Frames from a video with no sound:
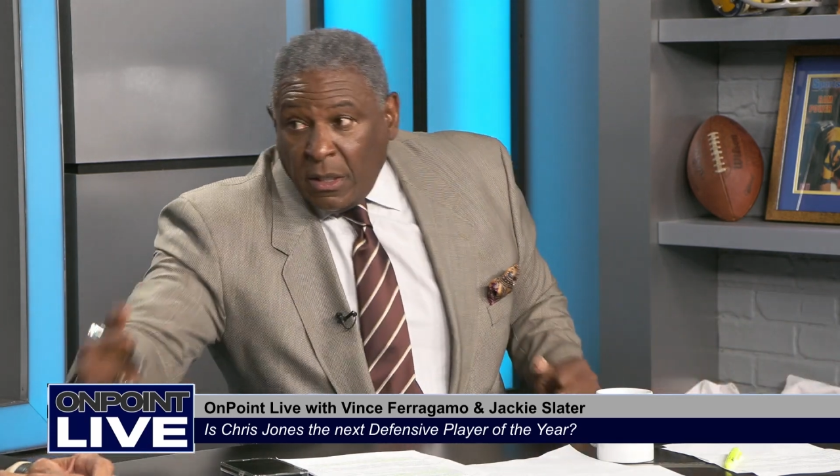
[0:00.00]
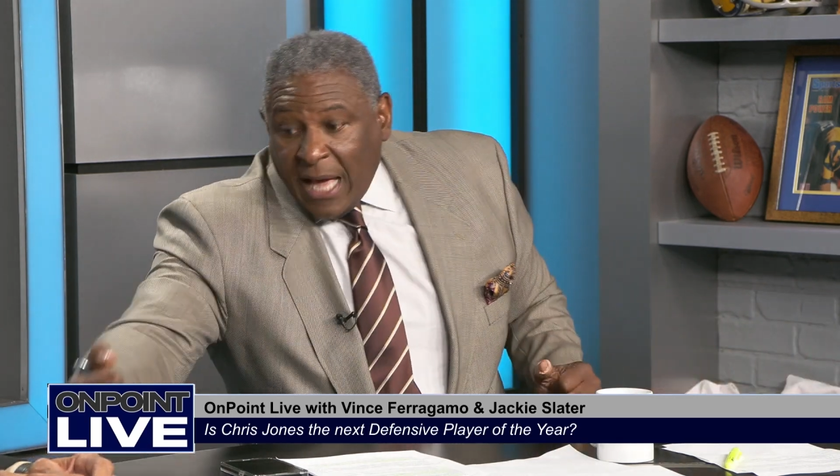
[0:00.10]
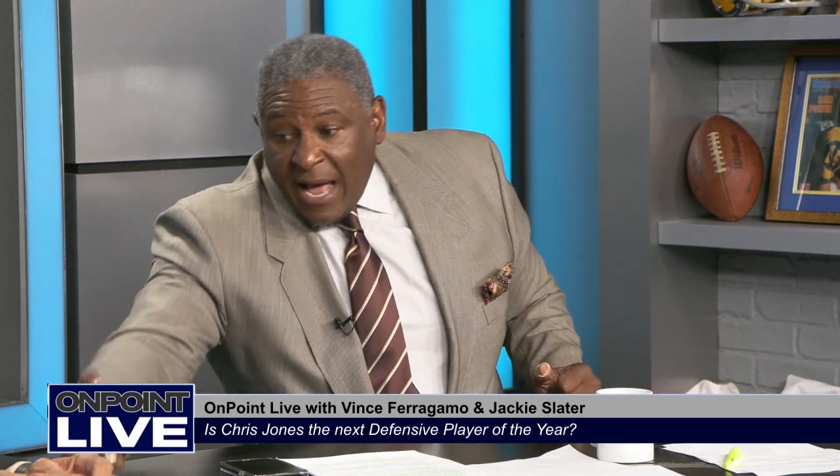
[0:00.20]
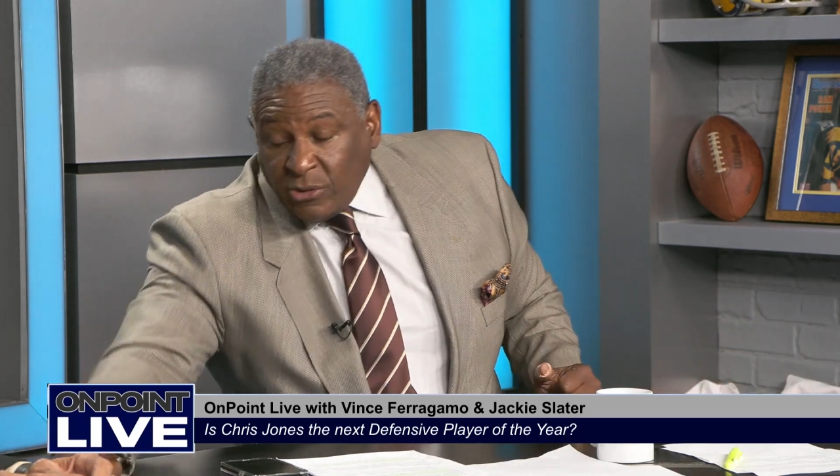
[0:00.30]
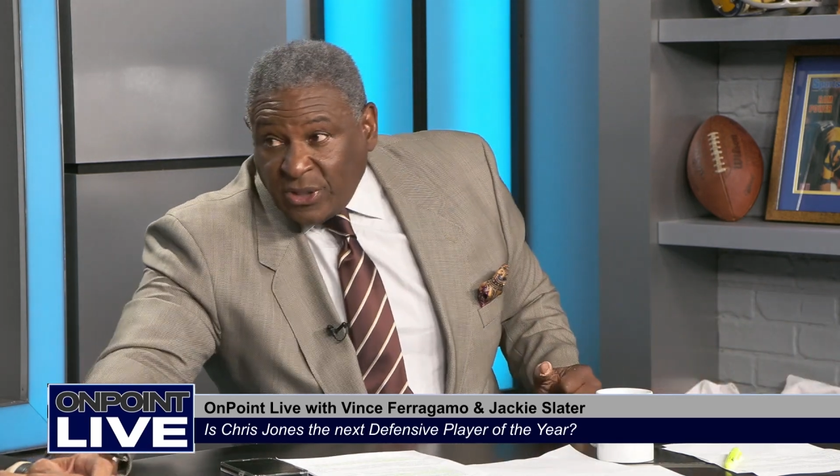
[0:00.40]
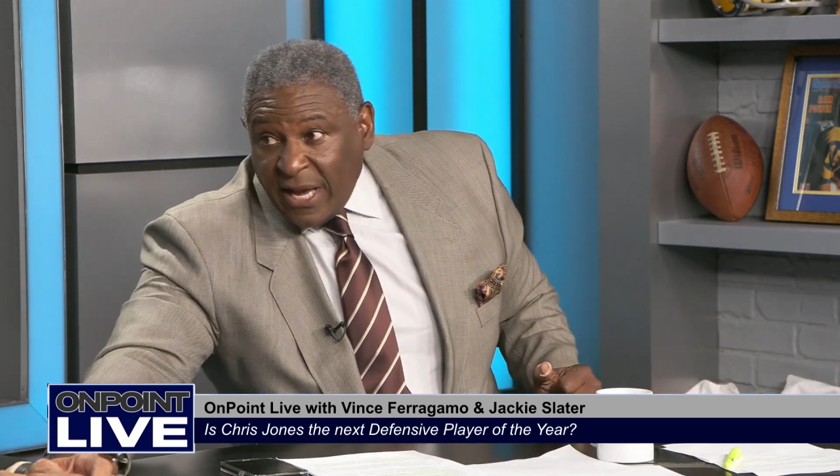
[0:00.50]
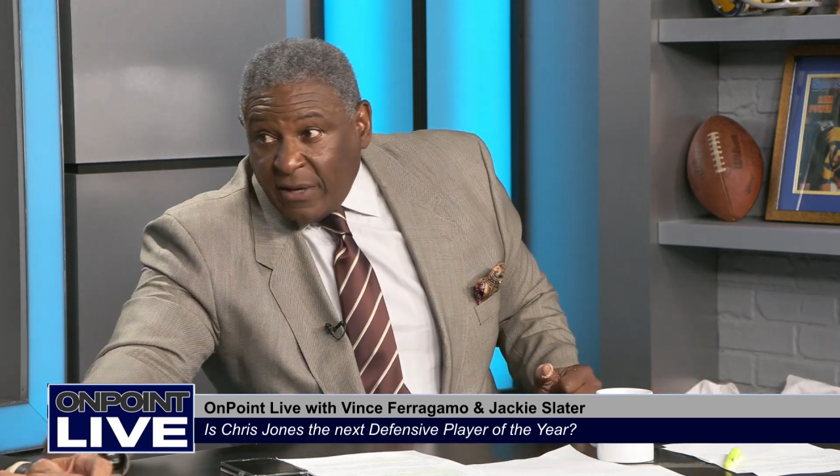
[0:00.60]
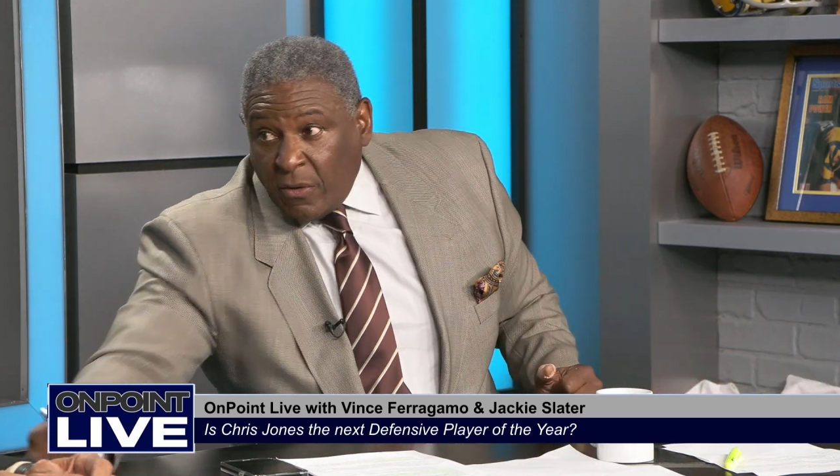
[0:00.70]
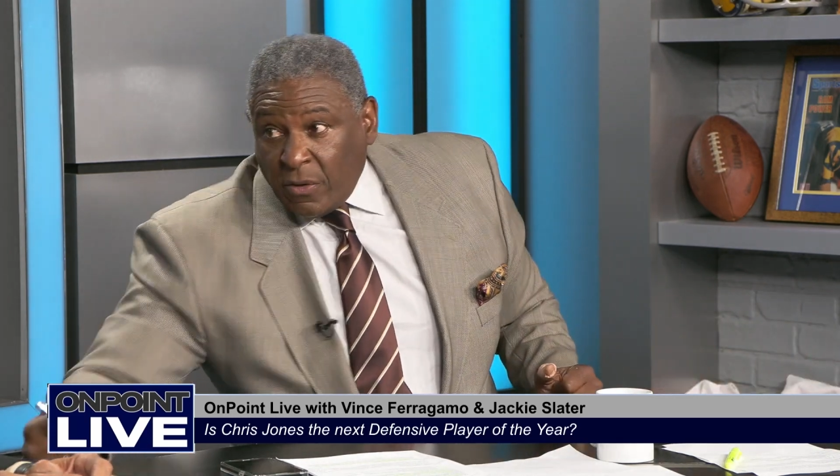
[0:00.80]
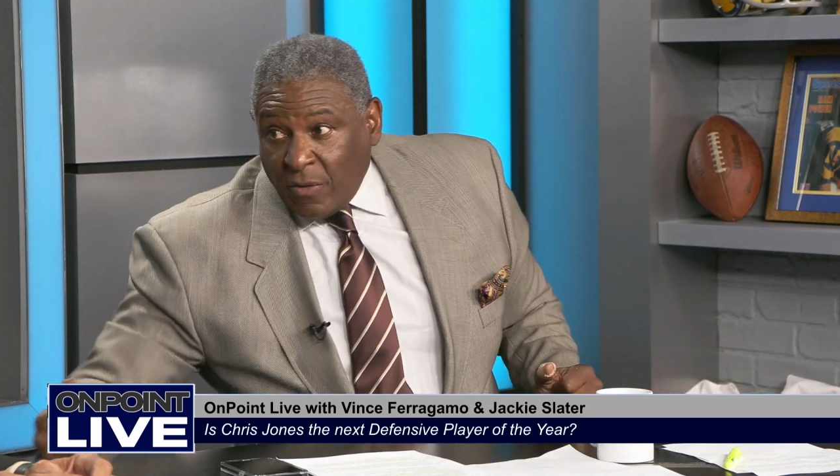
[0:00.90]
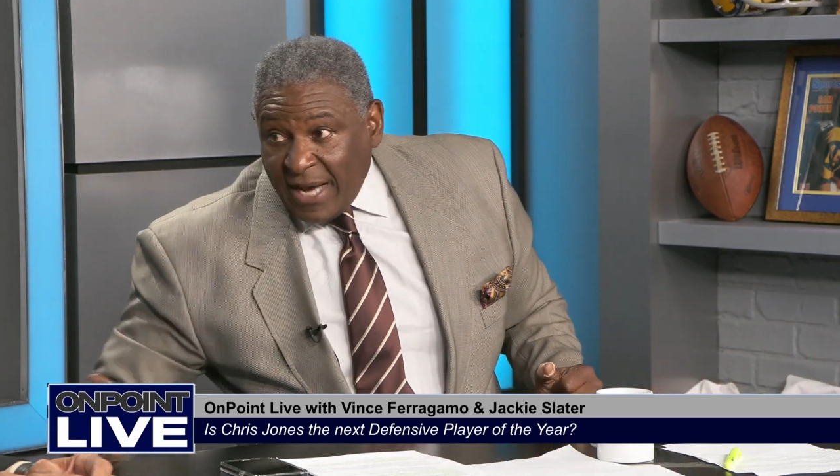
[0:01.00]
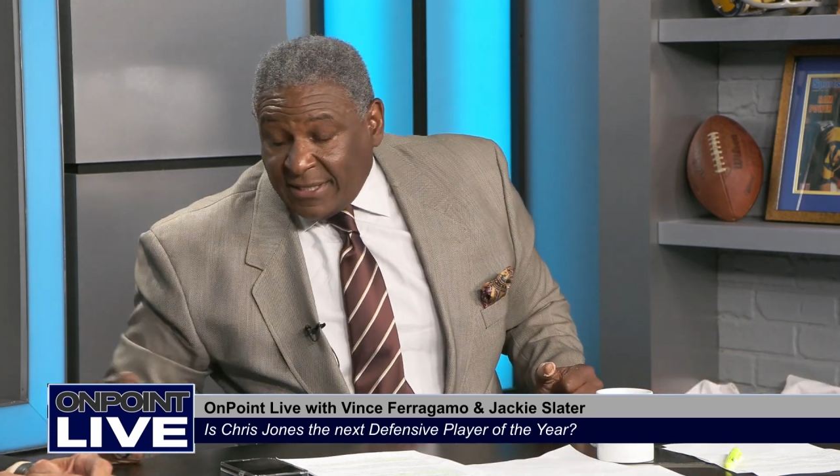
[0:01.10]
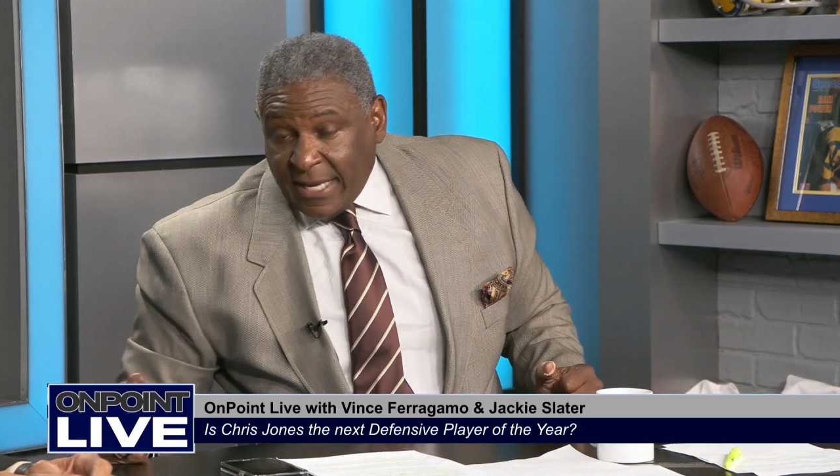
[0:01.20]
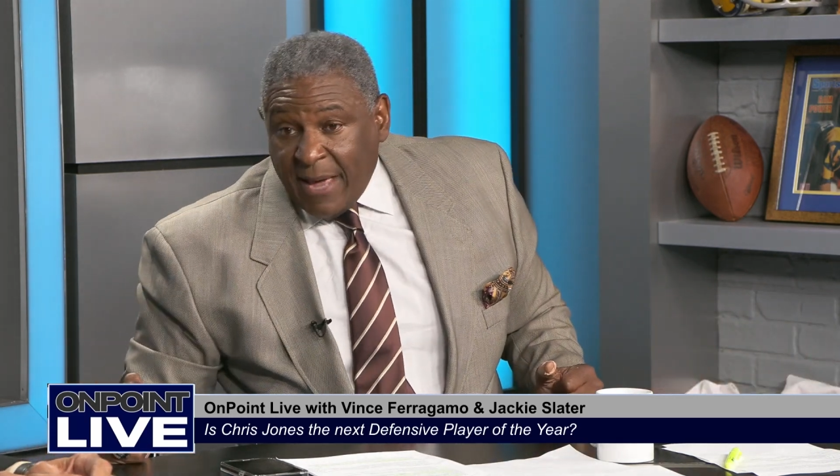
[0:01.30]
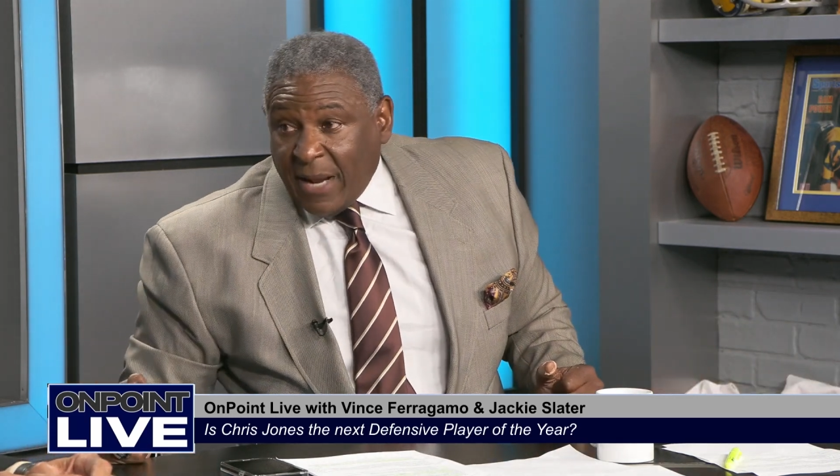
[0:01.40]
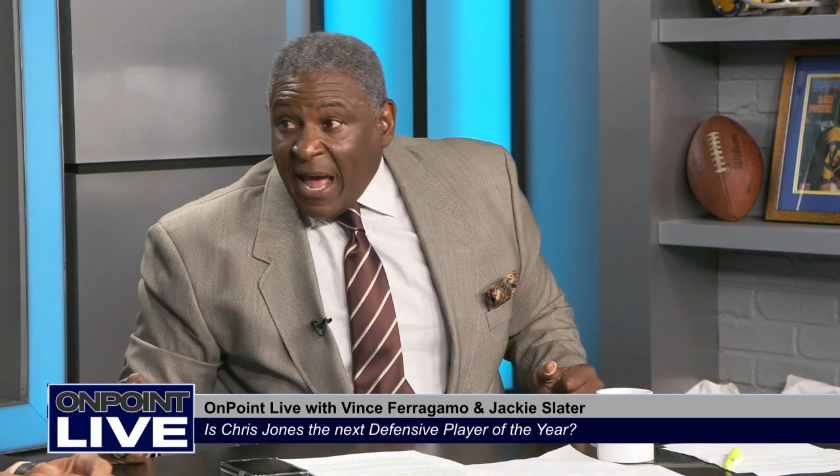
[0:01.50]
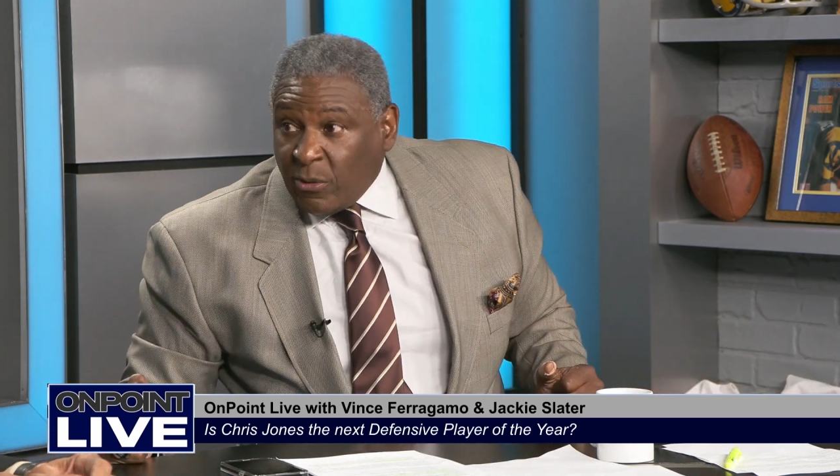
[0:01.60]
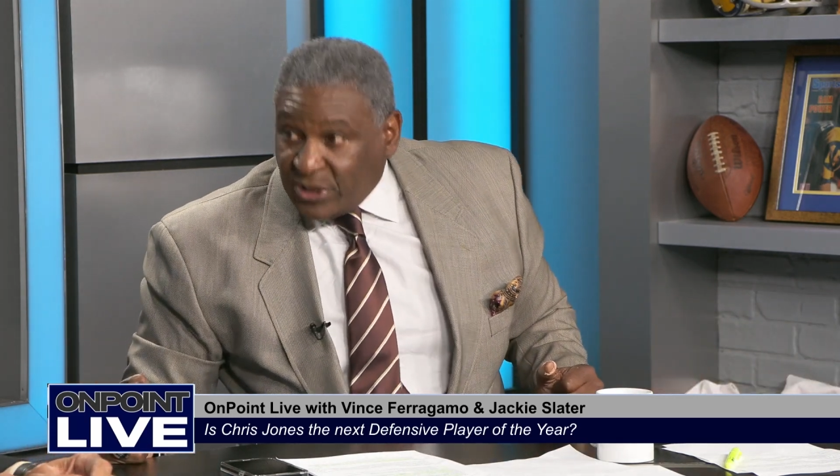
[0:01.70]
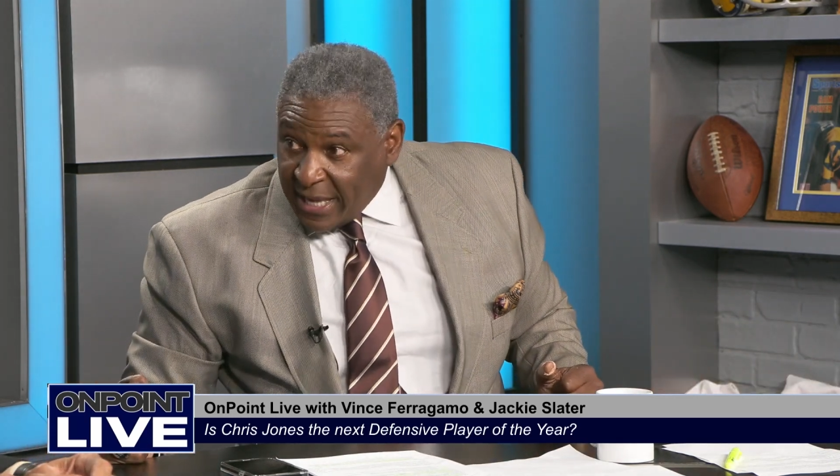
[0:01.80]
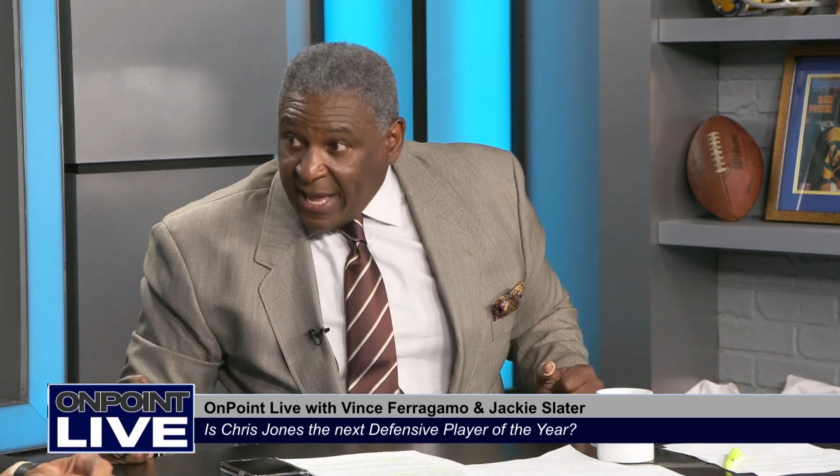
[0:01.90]
outside on the right side
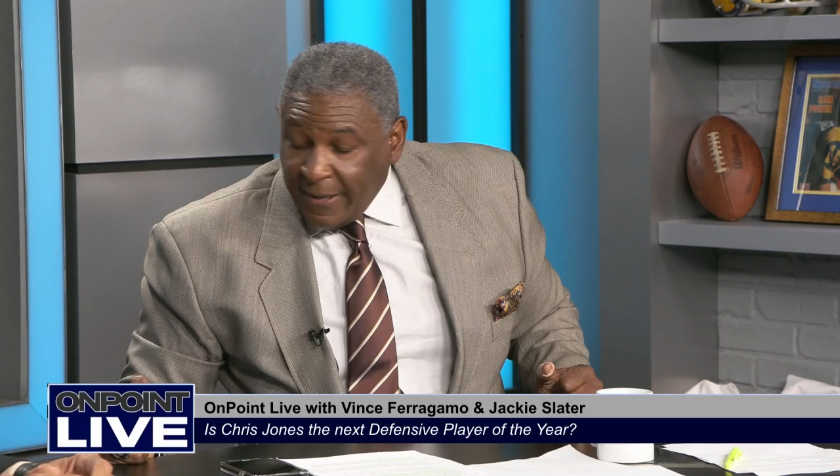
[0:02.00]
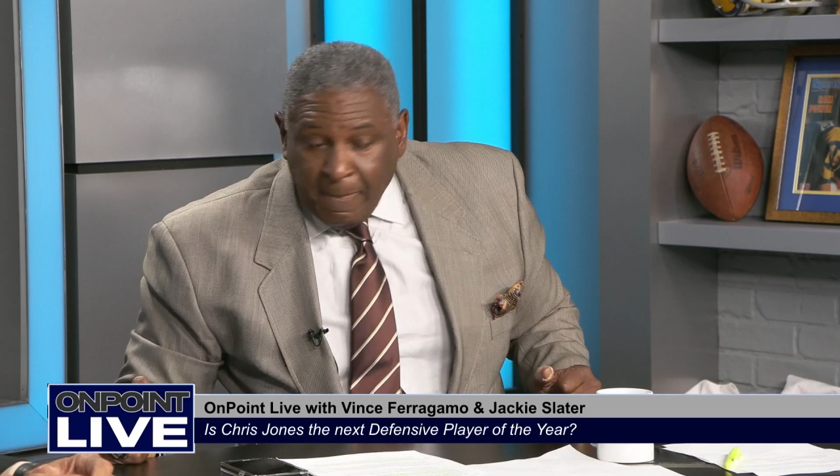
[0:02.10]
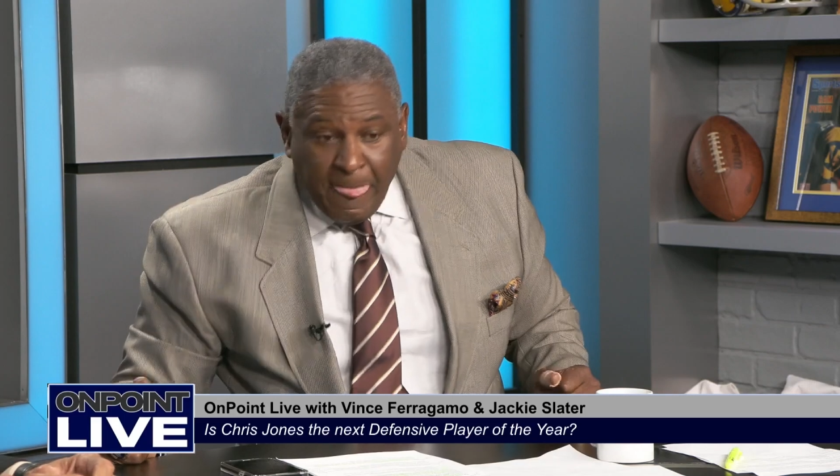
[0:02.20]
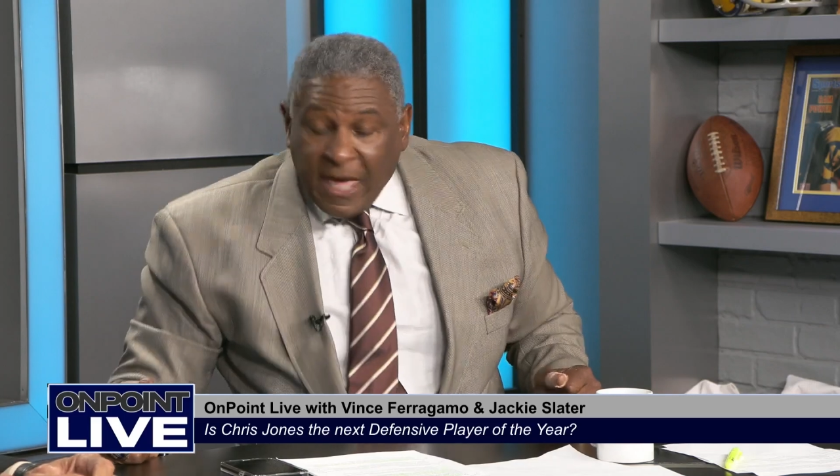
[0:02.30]
outside, right.